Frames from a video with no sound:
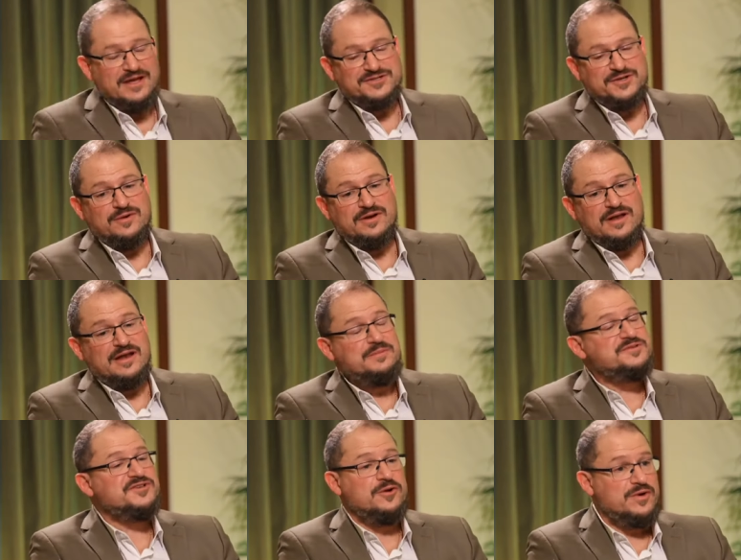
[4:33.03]
So let me
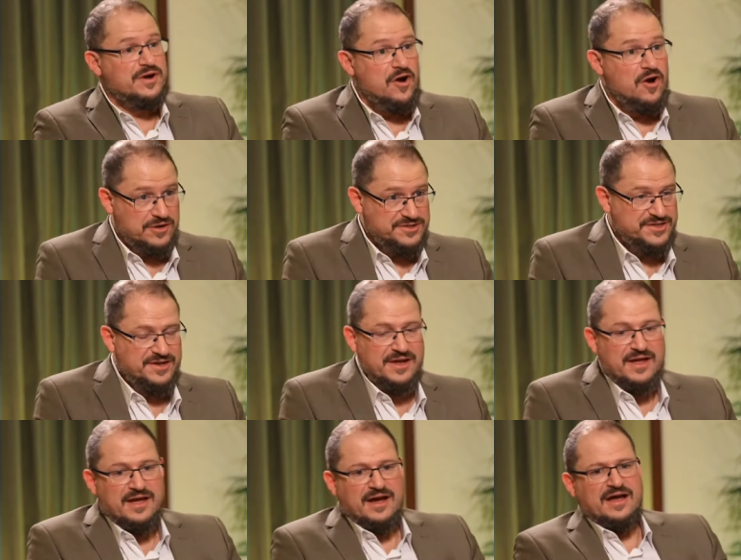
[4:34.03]
start with cars.
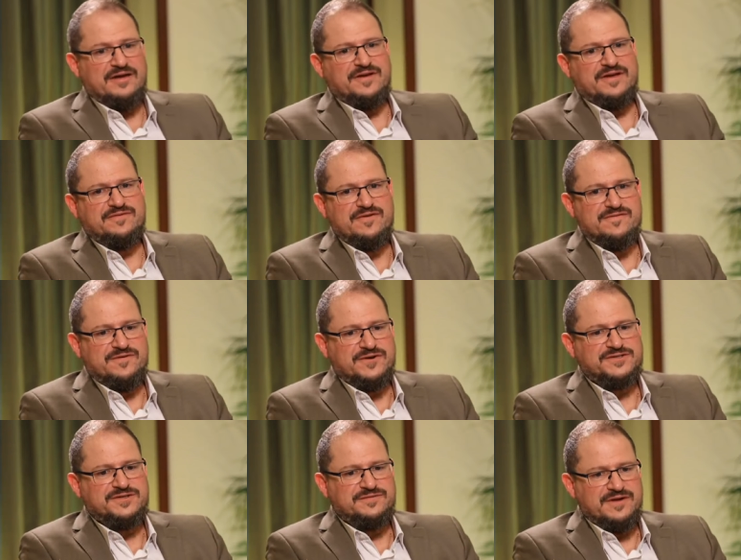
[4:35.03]
I think,
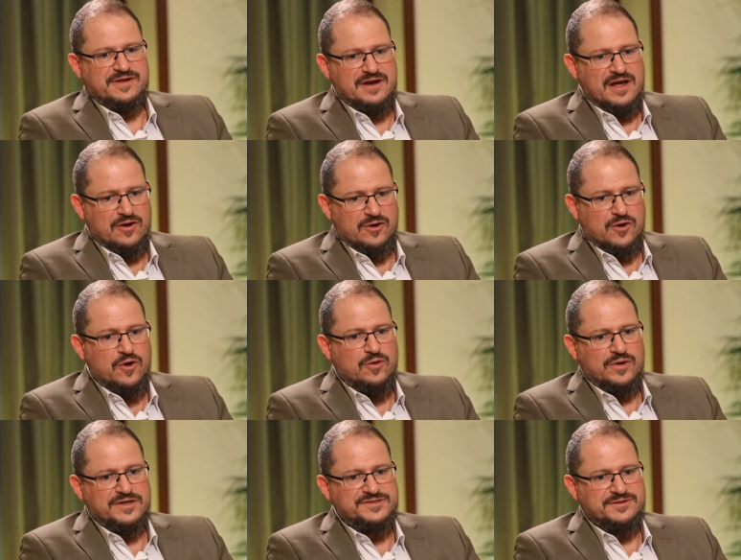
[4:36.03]
first of all, our goal
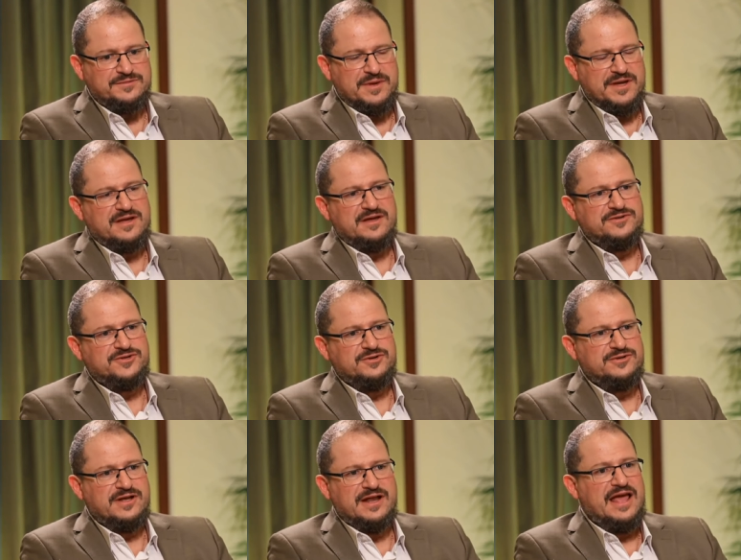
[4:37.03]
is to make sure
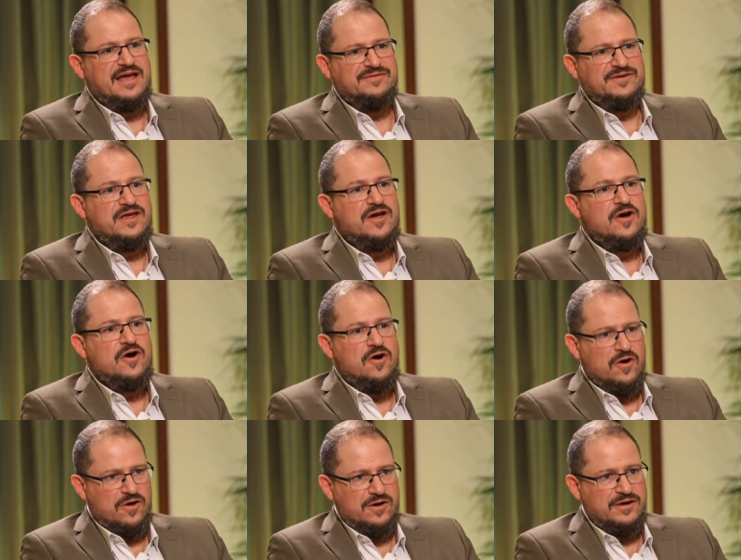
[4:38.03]
that every
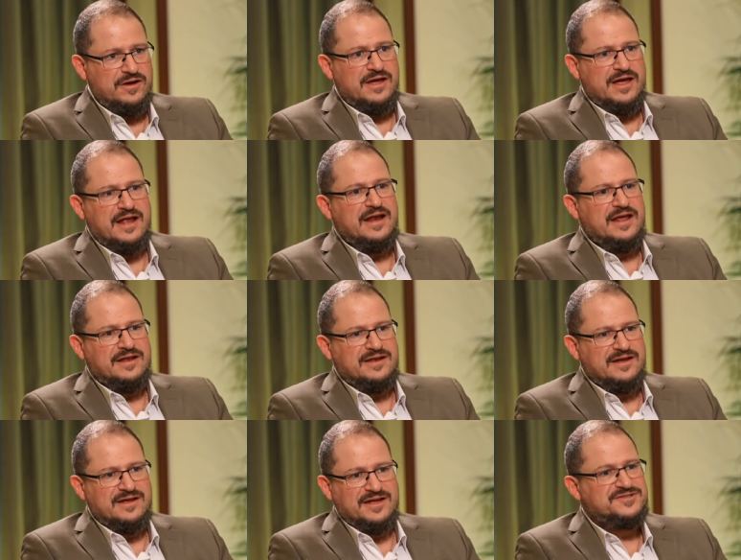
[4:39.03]
car in
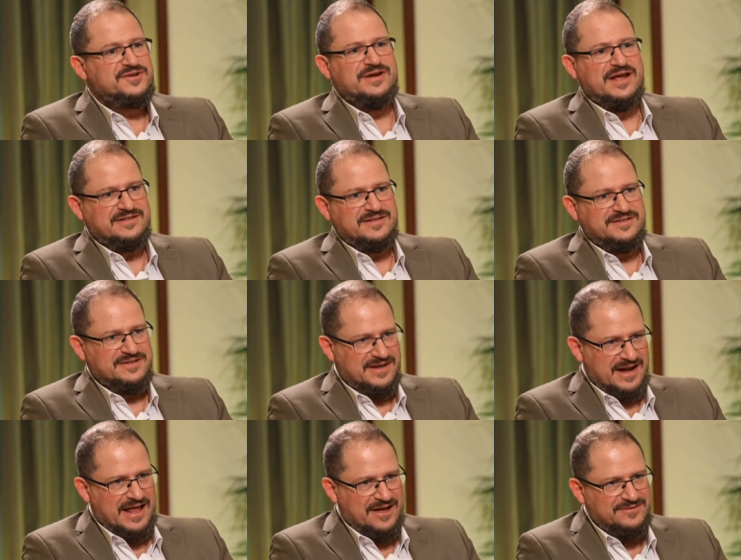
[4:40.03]
India is connected to the
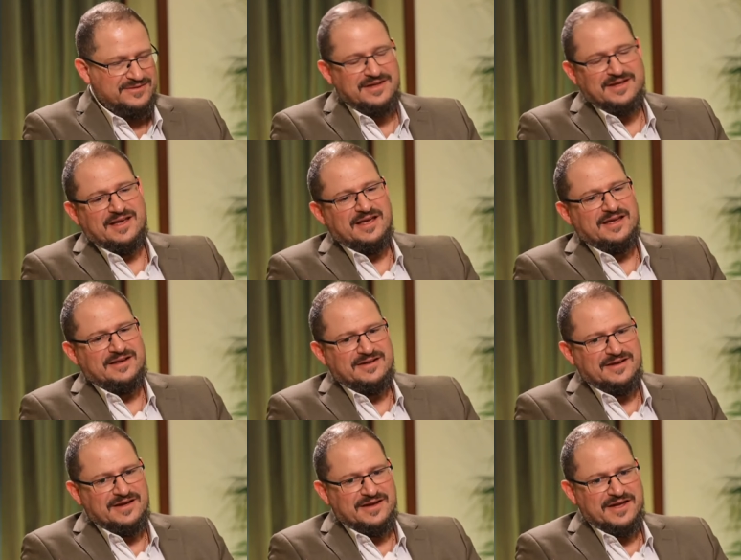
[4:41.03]
cloud and,
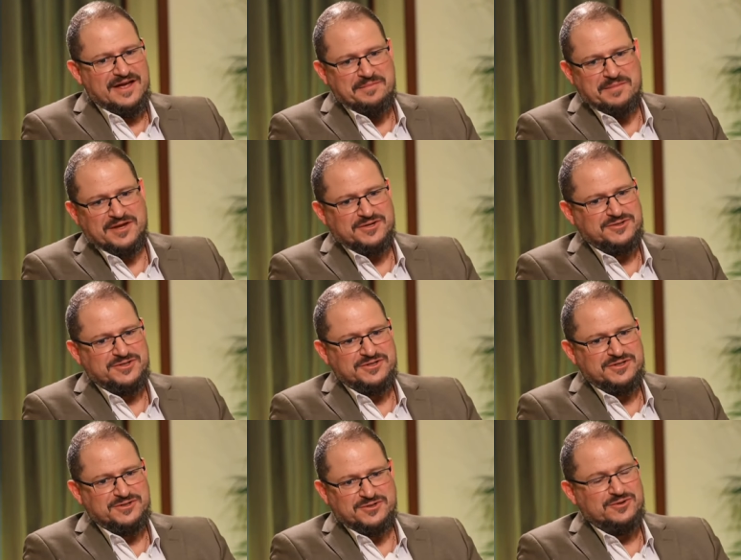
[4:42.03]
uh, and make
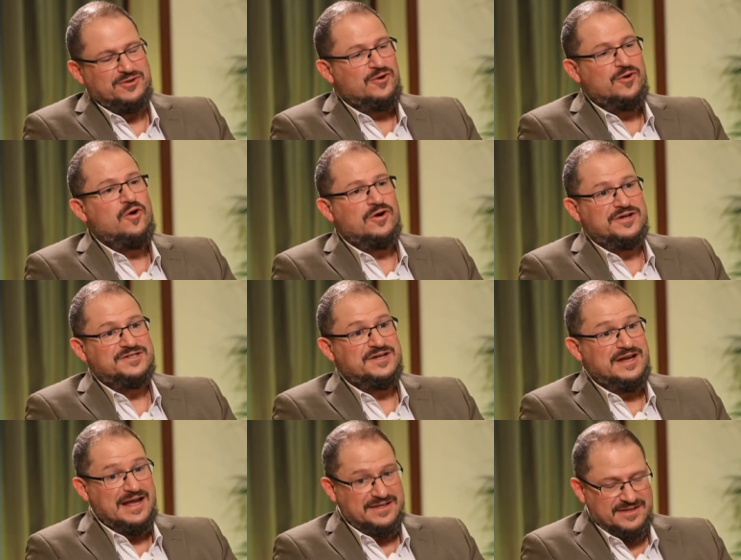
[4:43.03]
sure your car is
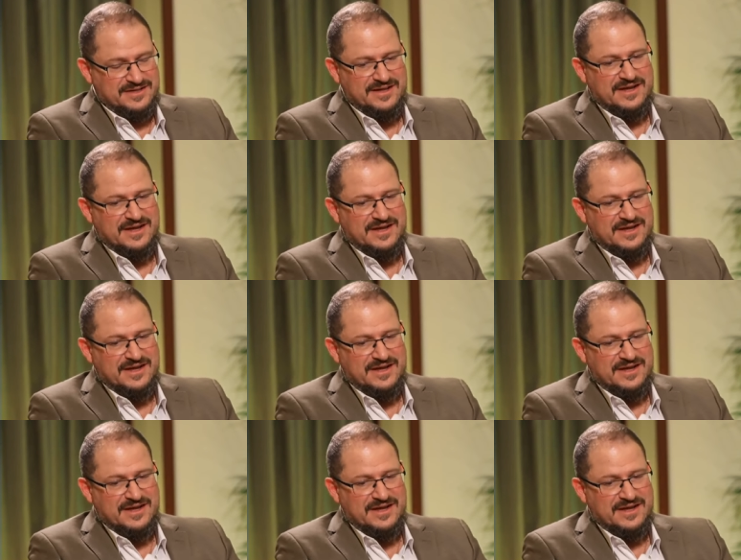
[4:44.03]
connected.